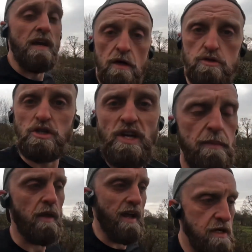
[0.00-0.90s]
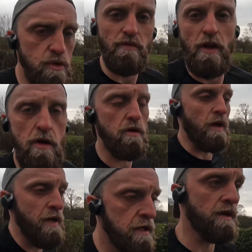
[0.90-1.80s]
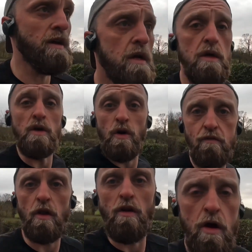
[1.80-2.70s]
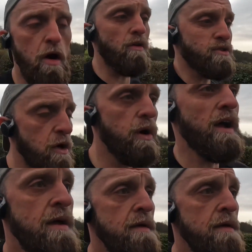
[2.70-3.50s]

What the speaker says: It'll just sap the legs over the long haul. So,